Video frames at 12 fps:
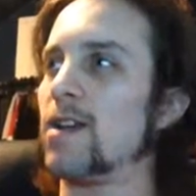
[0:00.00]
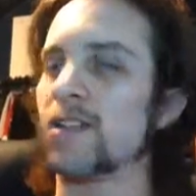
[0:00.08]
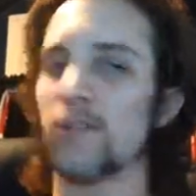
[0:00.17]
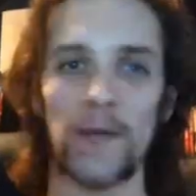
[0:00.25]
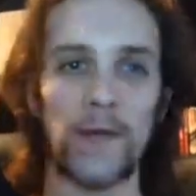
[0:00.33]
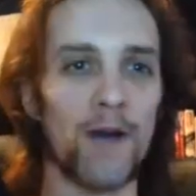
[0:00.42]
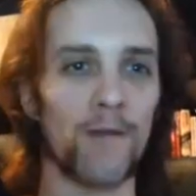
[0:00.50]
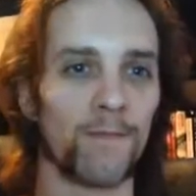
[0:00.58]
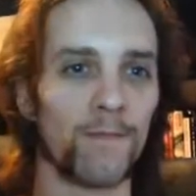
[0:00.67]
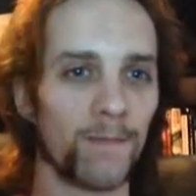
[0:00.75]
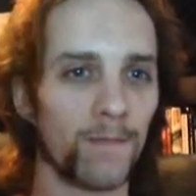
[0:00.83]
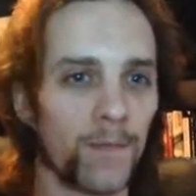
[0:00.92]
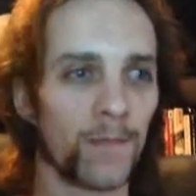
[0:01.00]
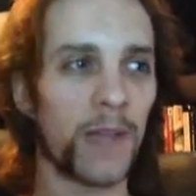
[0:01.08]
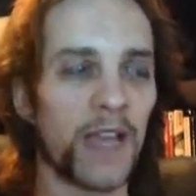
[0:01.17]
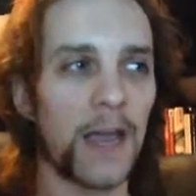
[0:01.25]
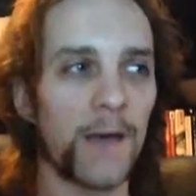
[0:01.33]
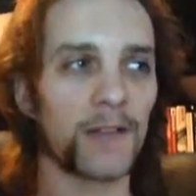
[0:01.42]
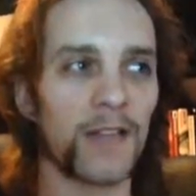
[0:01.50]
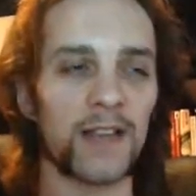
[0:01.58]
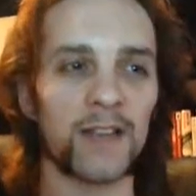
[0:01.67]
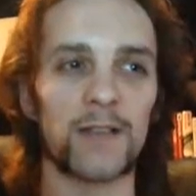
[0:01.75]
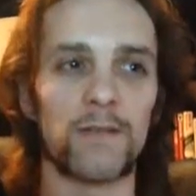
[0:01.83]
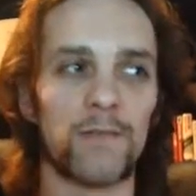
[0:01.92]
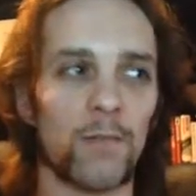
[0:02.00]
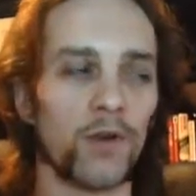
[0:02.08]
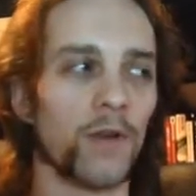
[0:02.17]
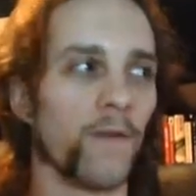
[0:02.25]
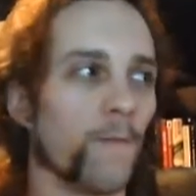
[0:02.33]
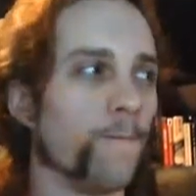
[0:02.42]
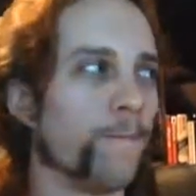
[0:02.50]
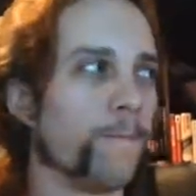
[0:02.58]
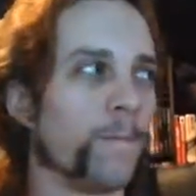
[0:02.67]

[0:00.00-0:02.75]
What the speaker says: So there we go. Big Hero 6, wonderful.